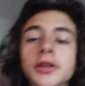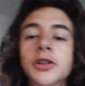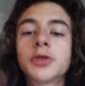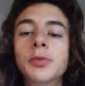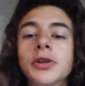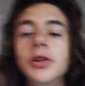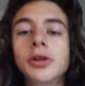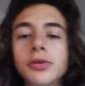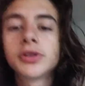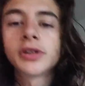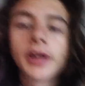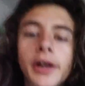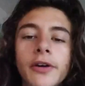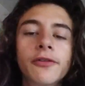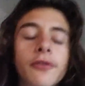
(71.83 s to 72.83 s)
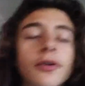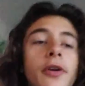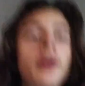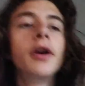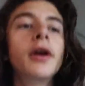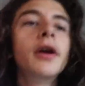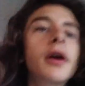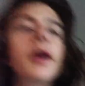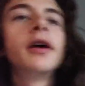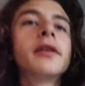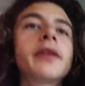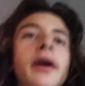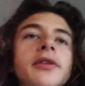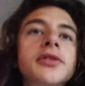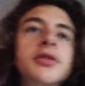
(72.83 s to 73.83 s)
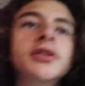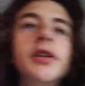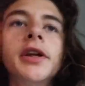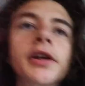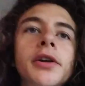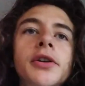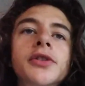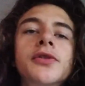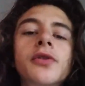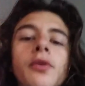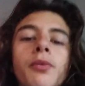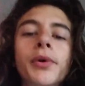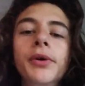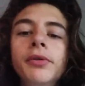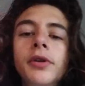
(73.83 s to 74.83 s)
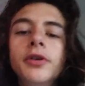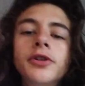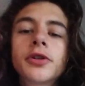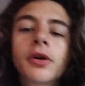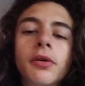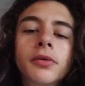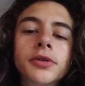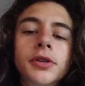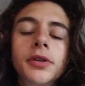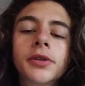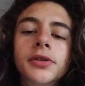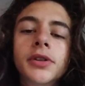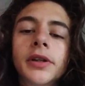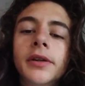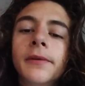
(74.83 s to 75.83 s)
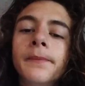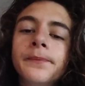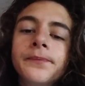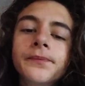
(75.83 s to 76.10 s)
It's been used there for thousands of years for wounded soldiers and